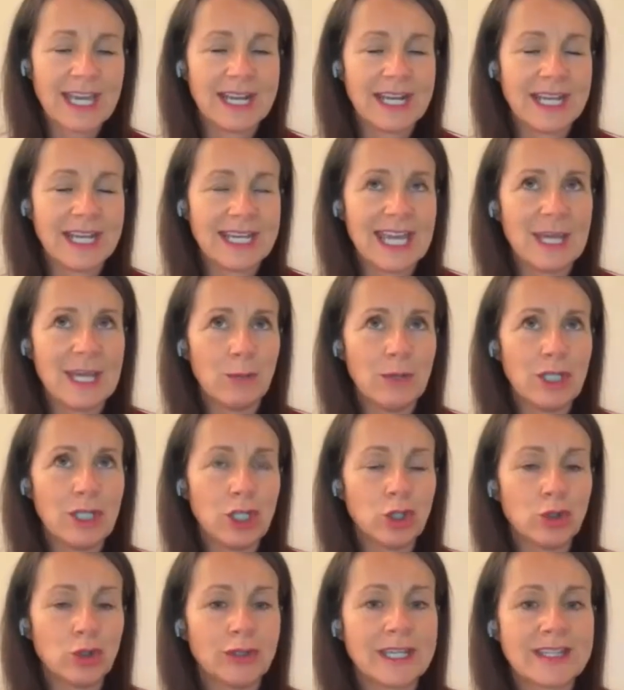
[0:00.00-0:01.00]
And again, when
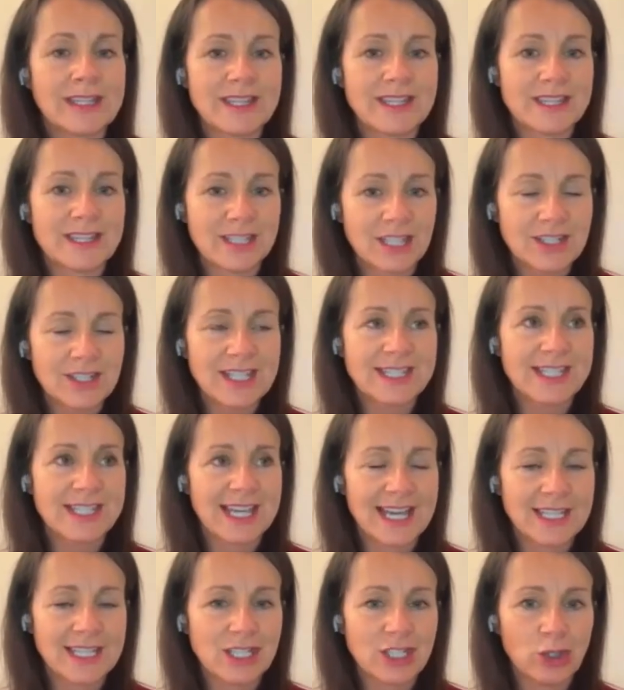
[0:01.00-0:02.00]
you look at the studies
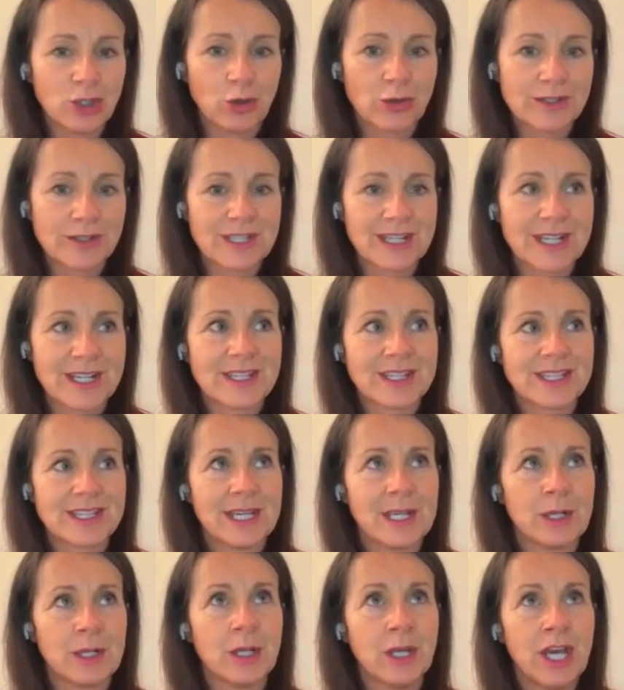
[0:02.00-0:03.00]
of antioxidants
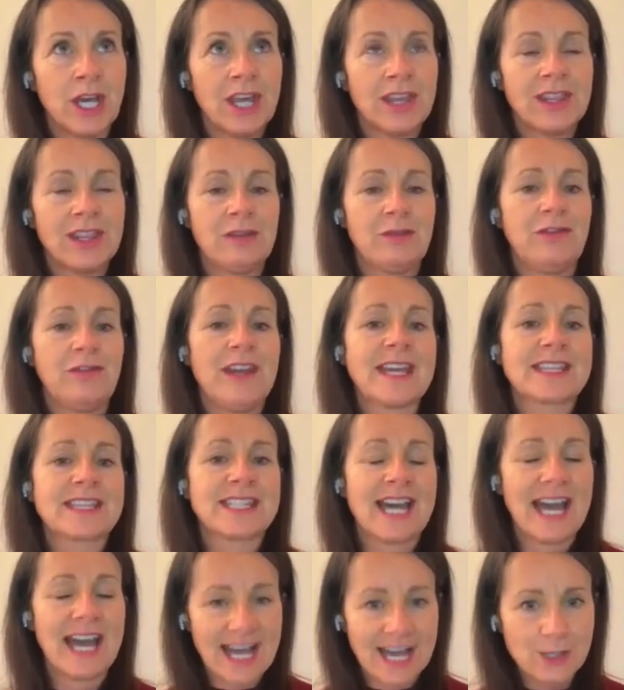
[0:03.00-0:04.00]
and the
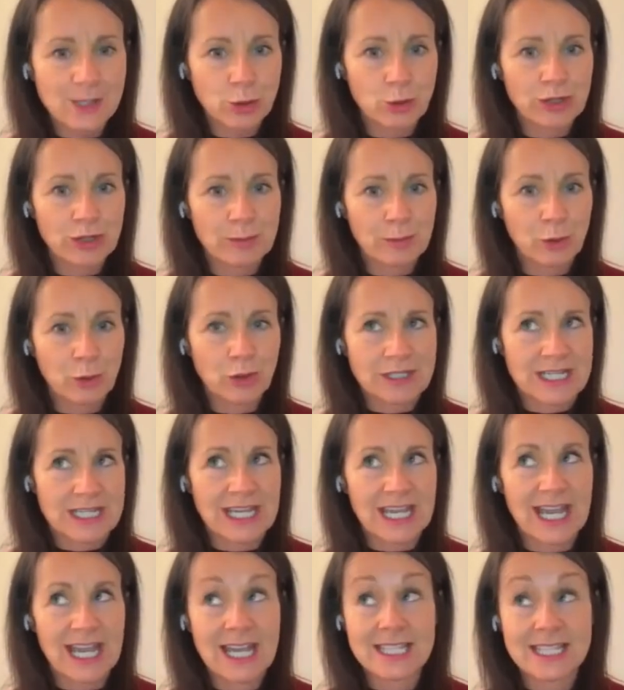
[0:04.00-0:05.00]
effects it has on the
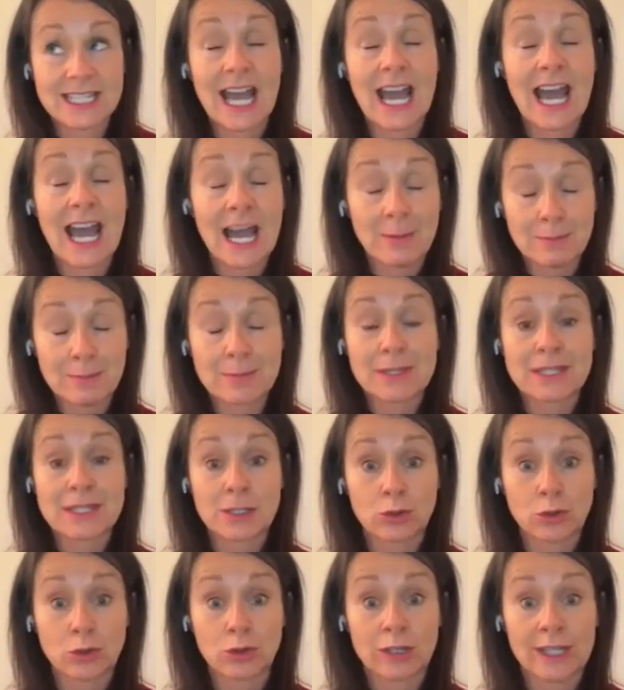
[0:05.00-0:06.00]
body, it's
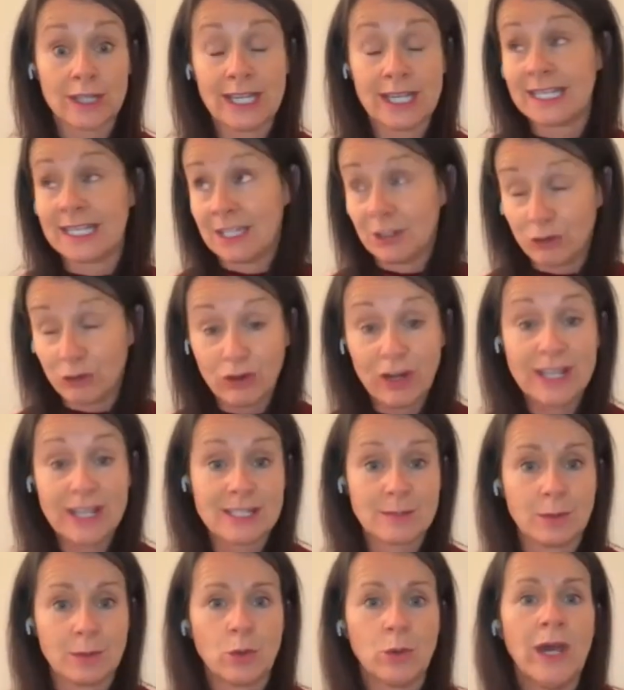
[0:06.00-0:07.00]
absolutely
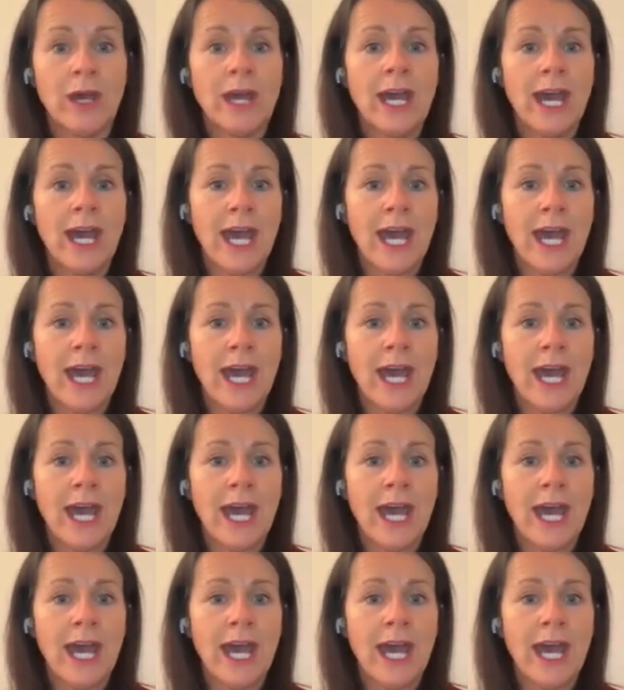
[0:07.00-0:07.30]
incredible